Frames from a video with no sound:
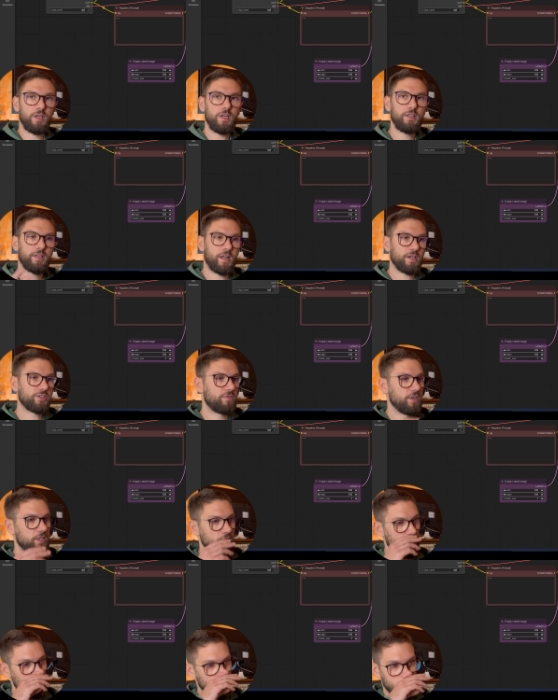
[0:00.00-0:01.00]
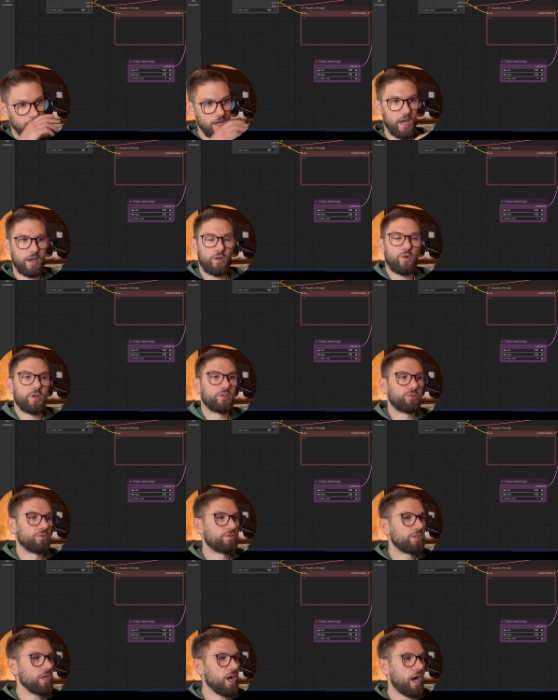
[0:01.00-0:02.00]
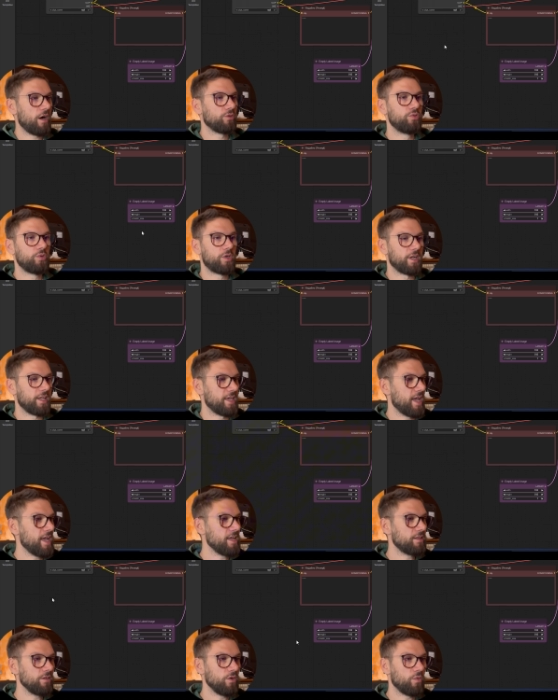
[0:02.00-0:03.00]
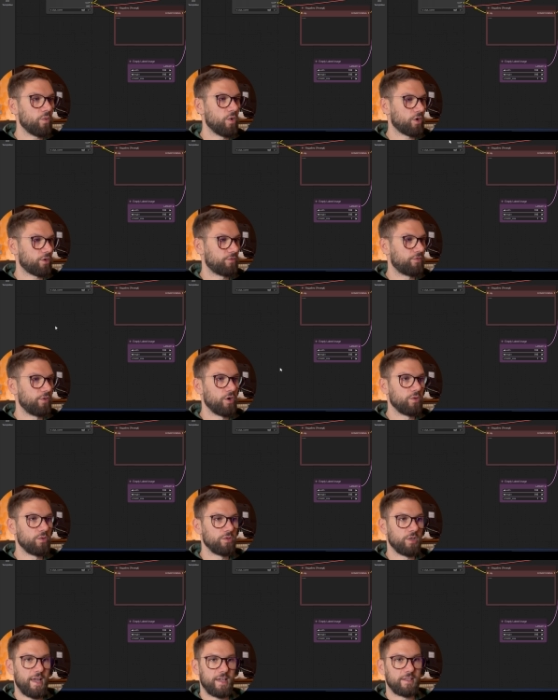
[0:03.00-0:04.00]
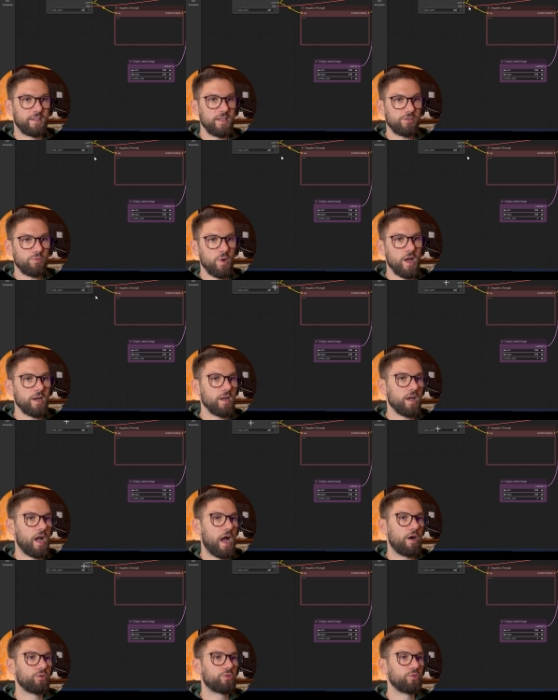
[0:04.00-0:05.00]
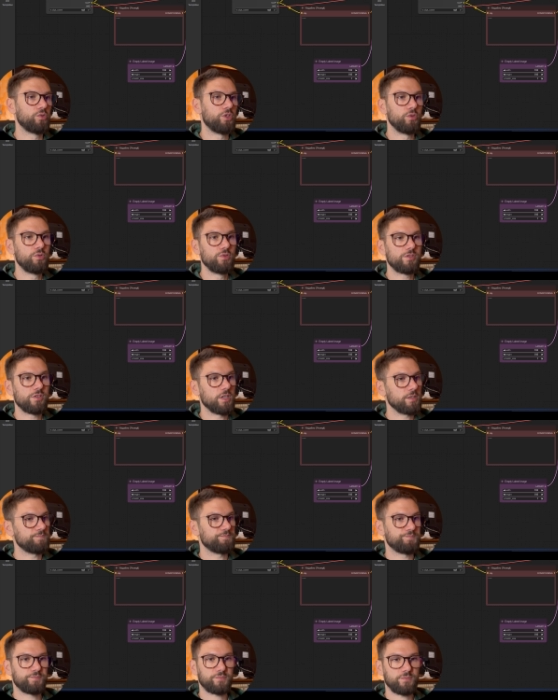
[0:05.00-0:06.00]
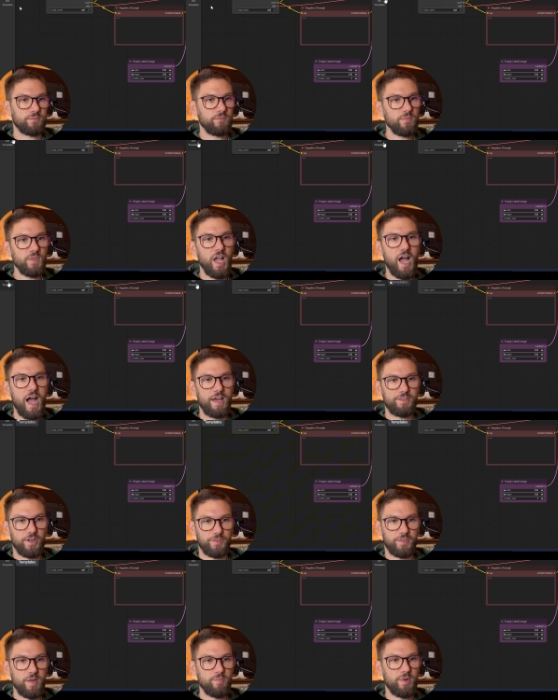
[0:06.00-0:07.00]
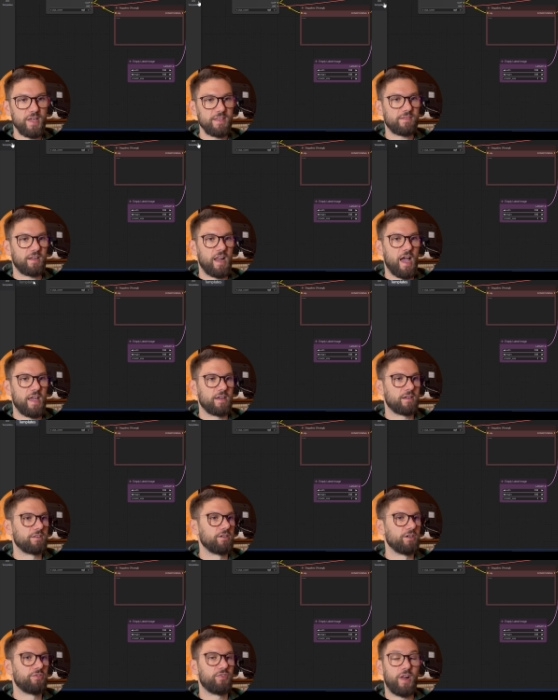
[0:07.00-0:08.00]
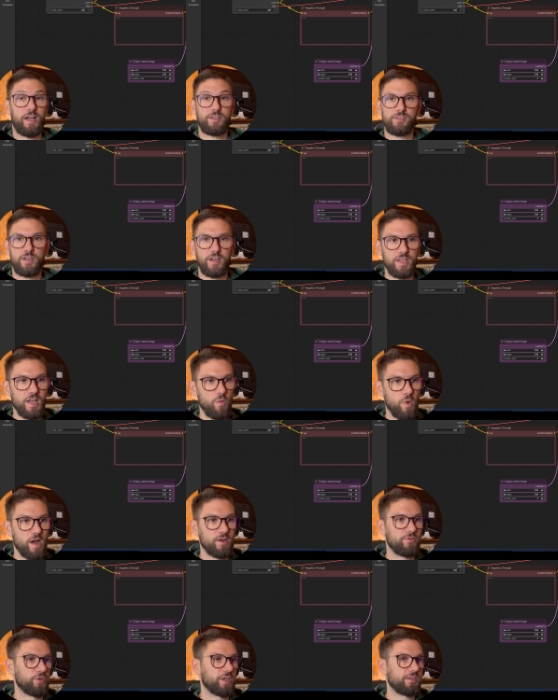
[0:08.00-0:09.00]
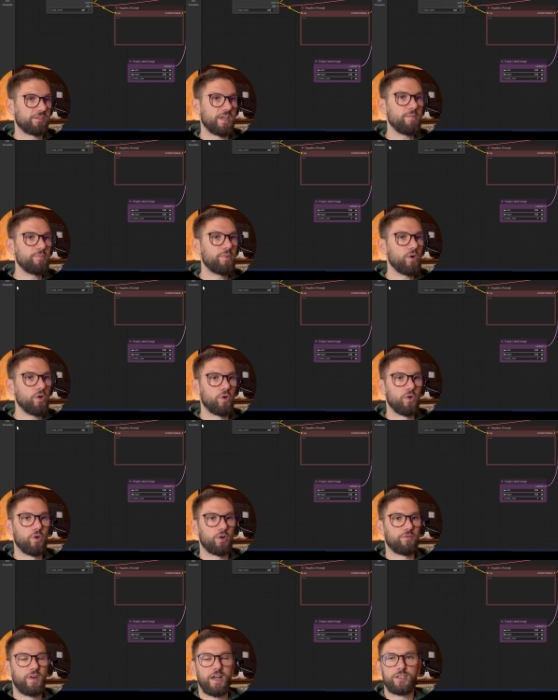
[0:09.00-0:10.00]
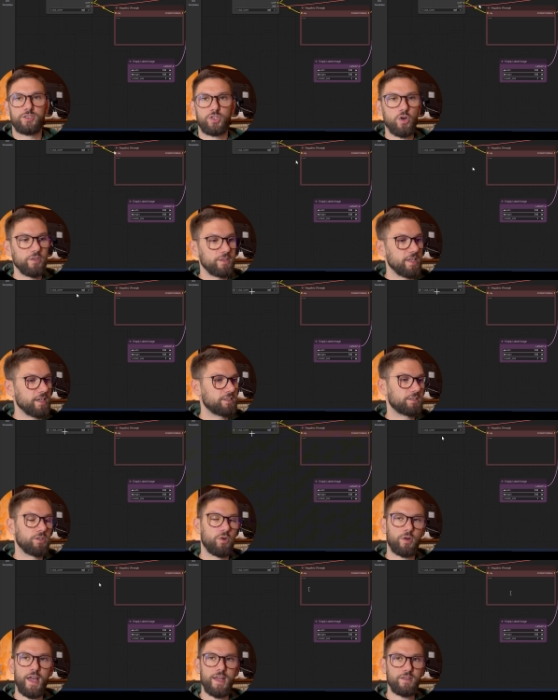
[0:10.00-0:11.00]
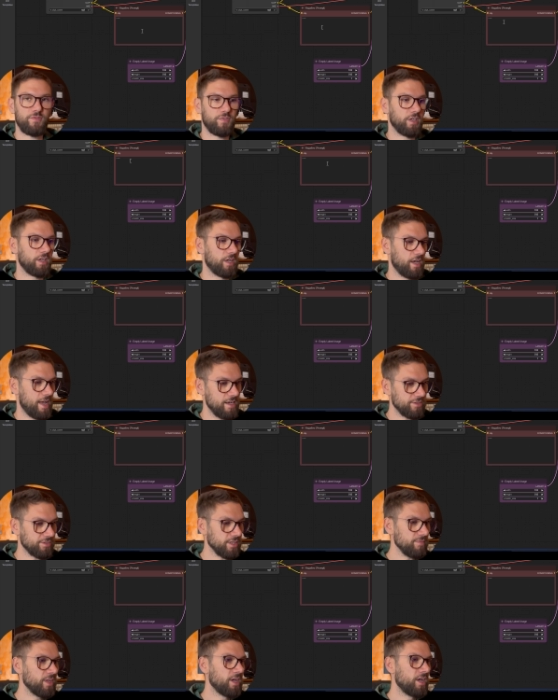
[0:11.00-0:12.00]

In the next video, we are going to see how to create workflow like this one, how to use uh, other templates like the Flux Krea one, for example, or Flux Kontext or anything else.